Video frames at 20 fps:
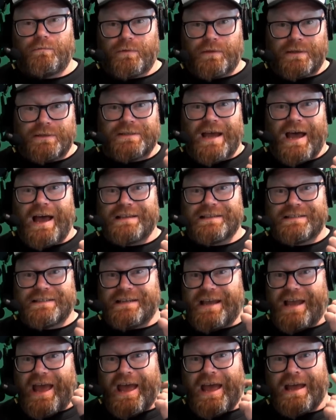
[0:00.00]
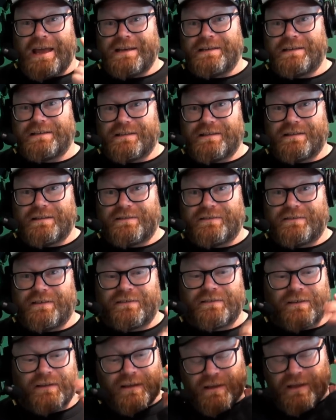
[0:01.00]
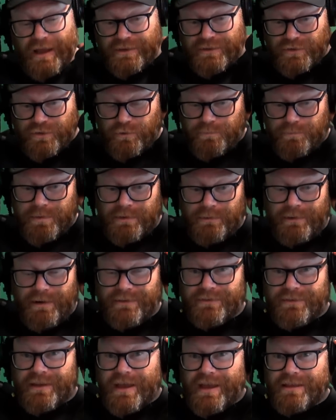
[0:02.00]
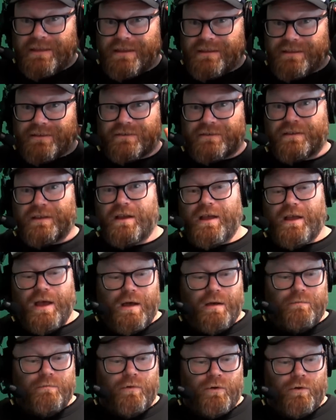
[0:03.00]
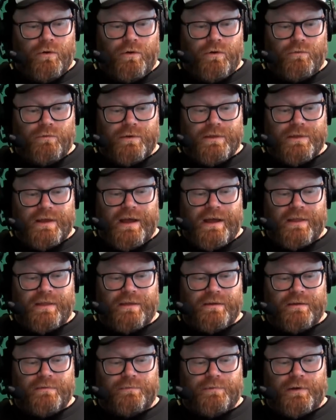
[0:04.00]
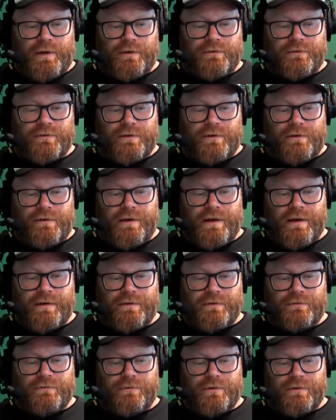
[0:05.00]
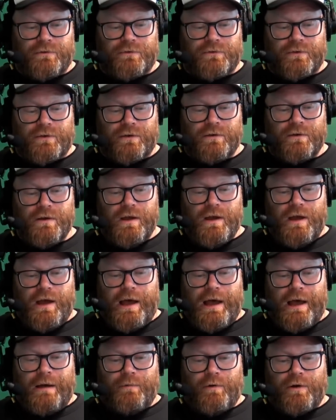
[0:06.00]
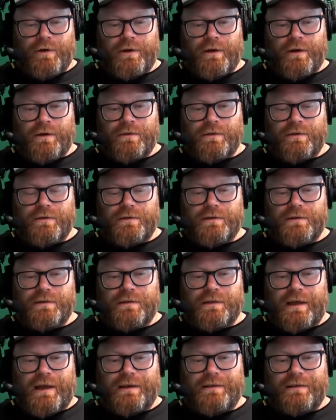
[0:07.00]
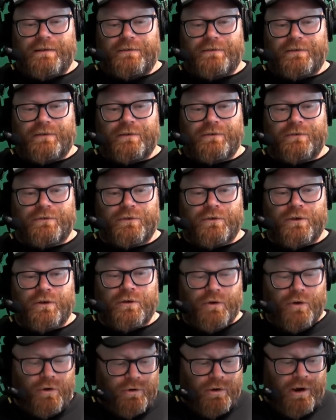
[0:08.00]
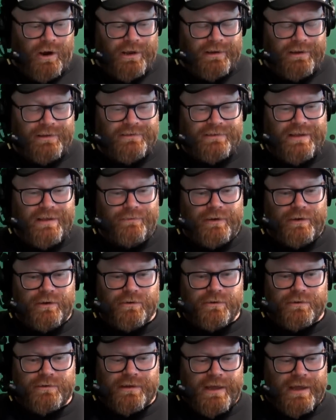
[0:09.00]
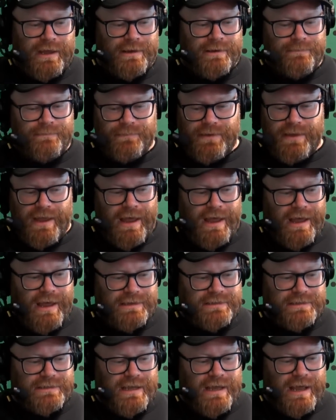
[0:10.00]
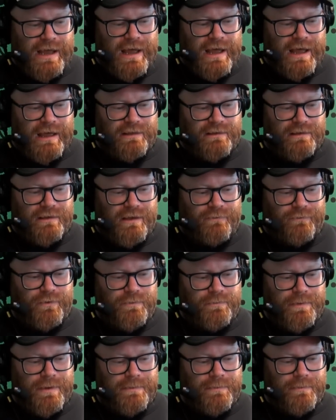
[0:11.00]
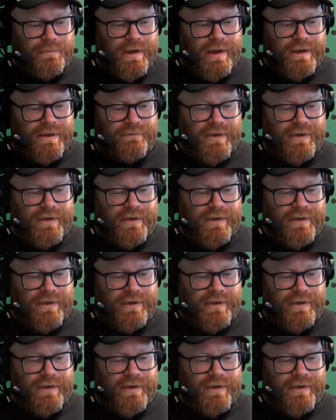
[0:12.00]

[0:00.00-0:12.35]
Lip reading: Darcy and the Sicily are 2 big ones there, and then there's more with other blokes that are out as well. So I know that is a concern. All right, let's have a look then at a few people have